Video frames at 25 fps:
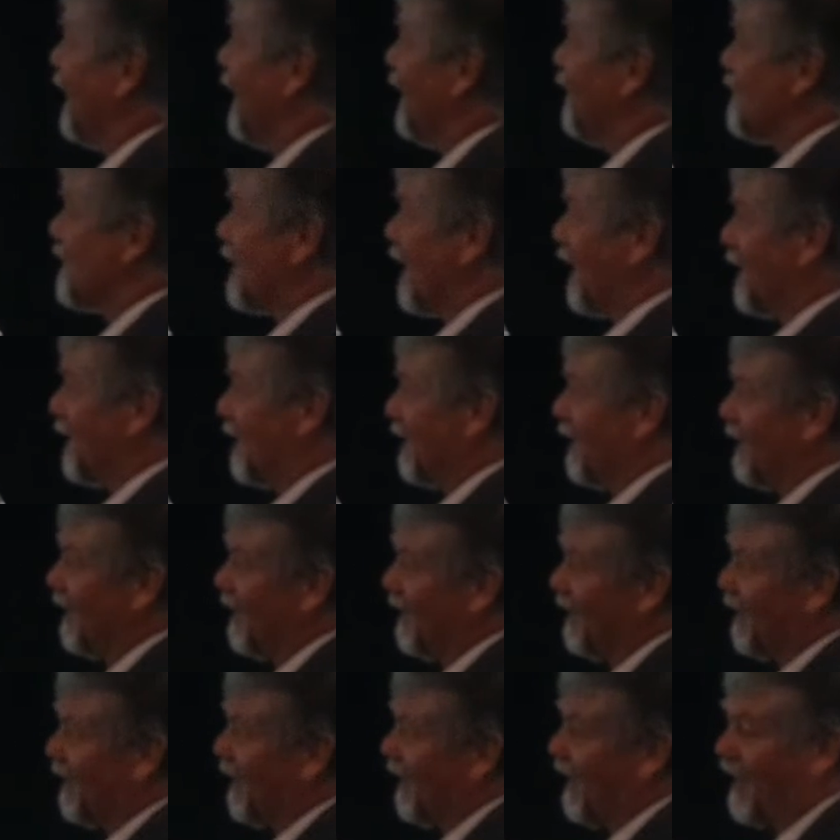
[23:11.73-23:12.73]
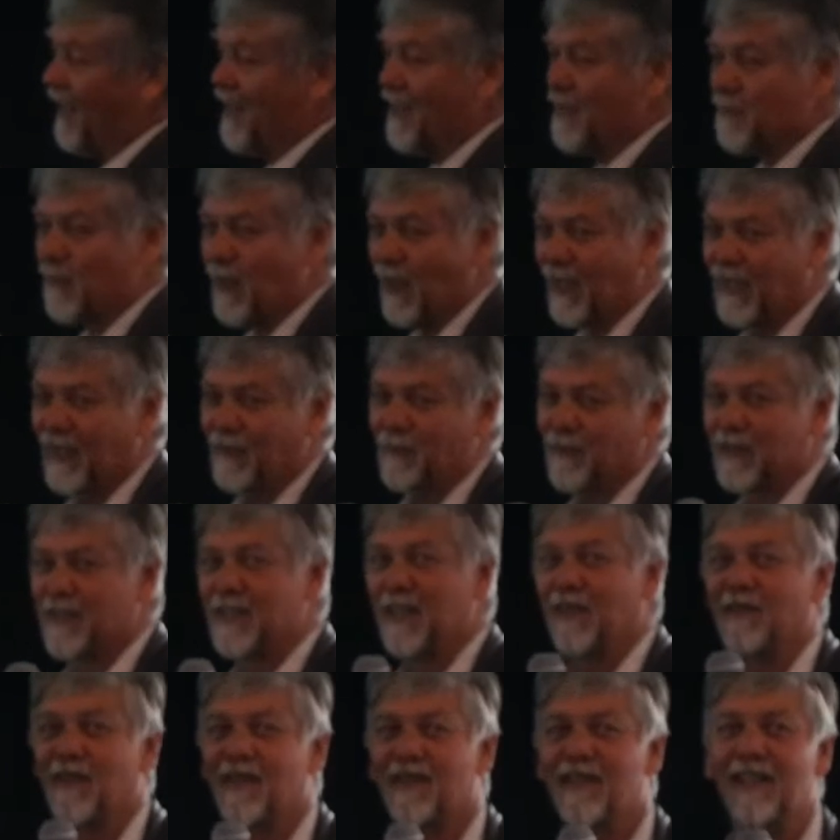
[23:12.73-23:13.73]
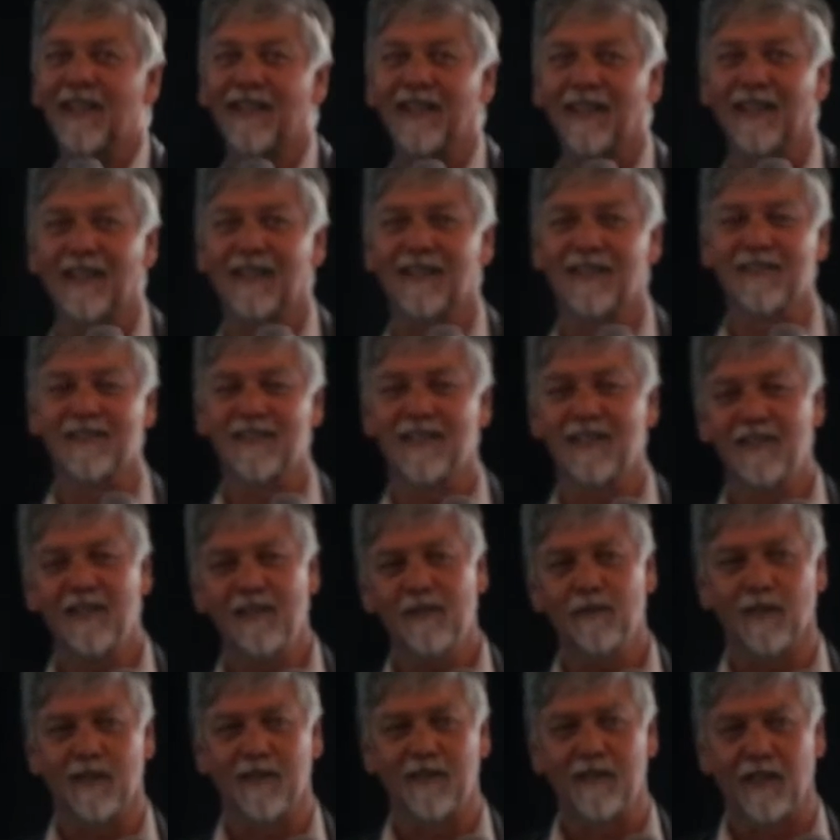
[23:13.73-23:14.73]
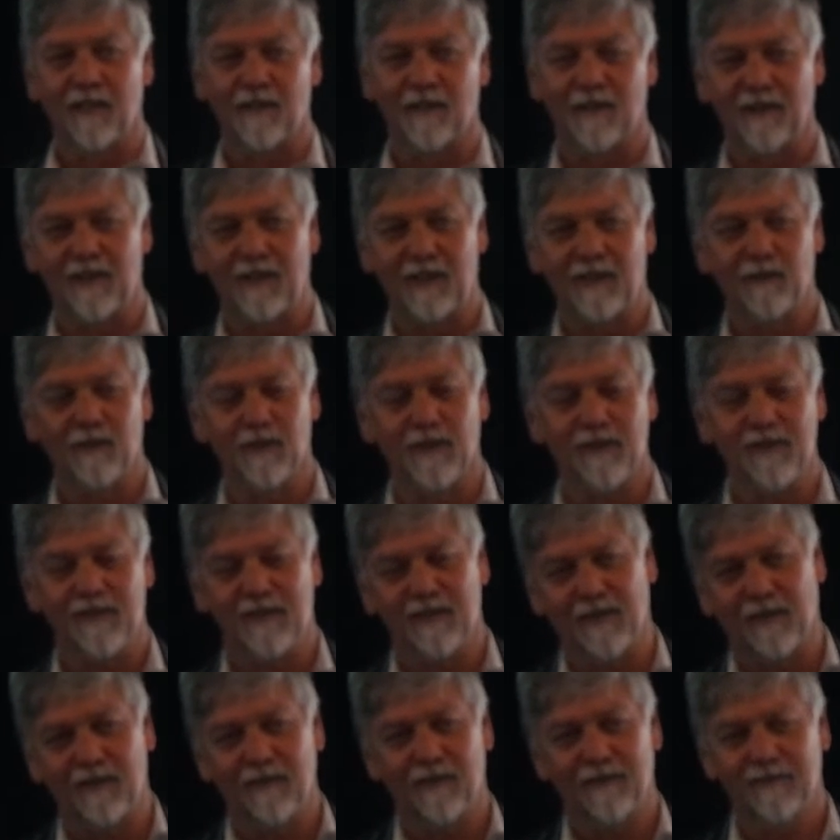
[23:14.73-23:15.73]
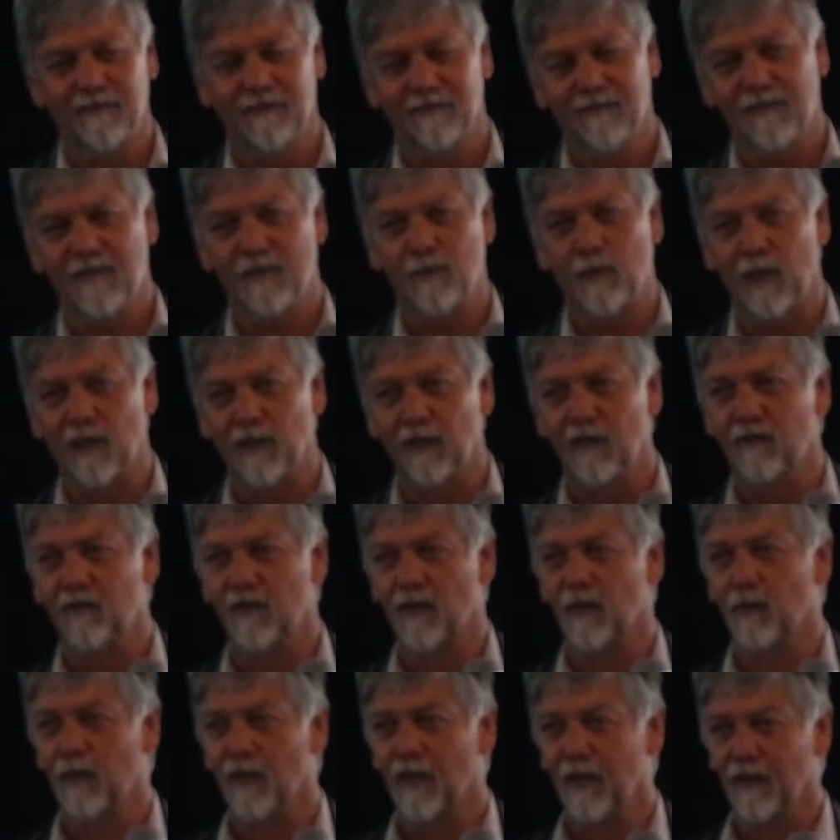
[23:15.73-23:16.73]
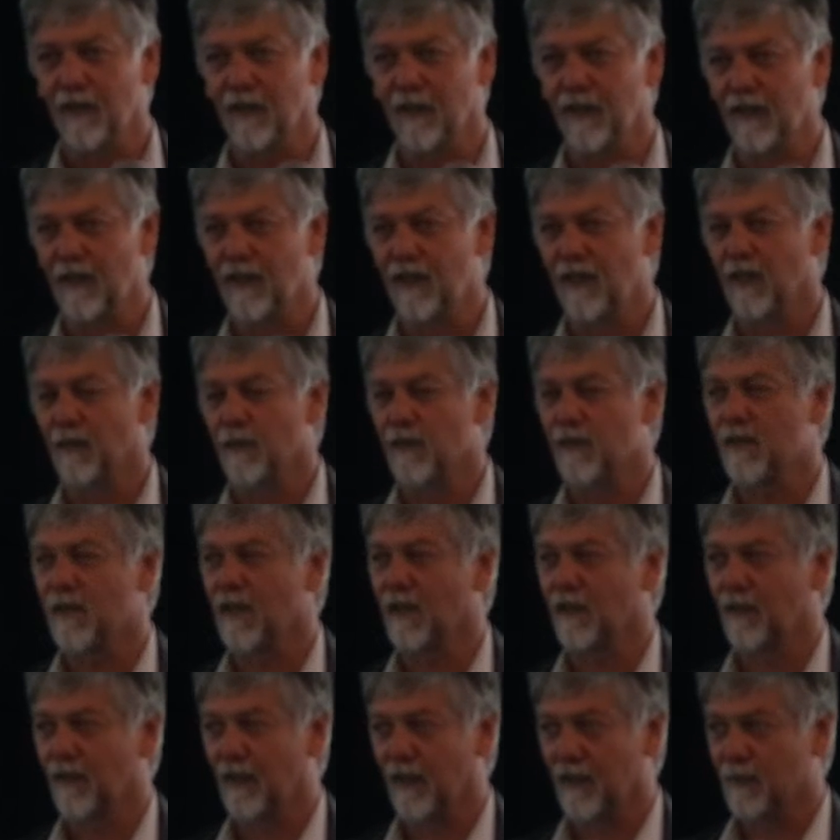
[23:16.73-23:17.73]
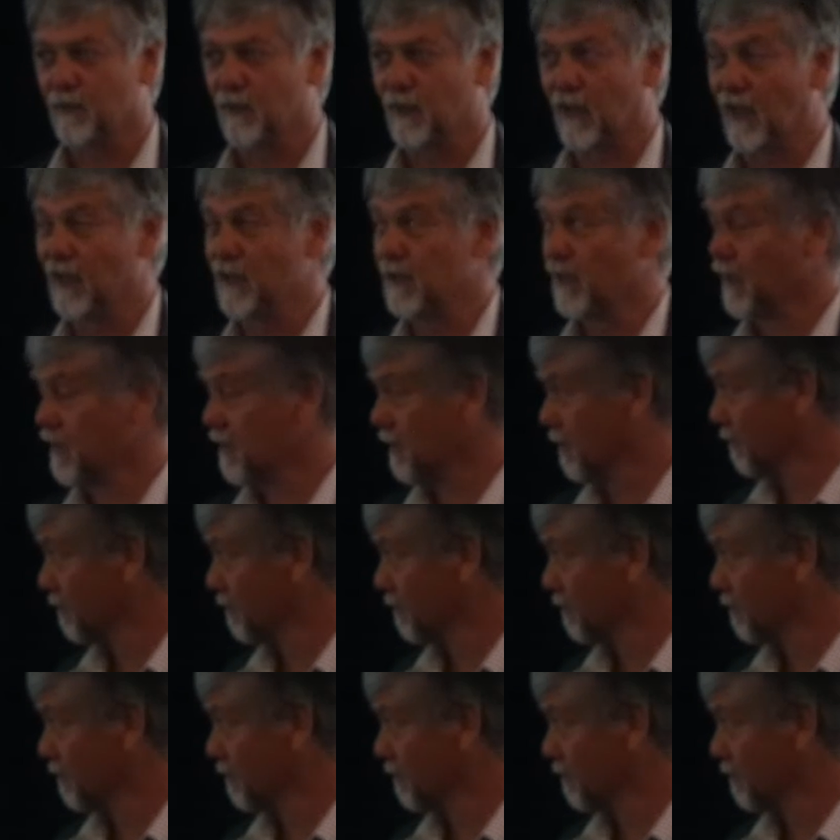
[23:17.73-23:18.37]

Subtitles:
he was out there and he picked up a tetraseeker because he knew what a tetraseeker was. I spoke to him for a while and he'd helped us out on other projects.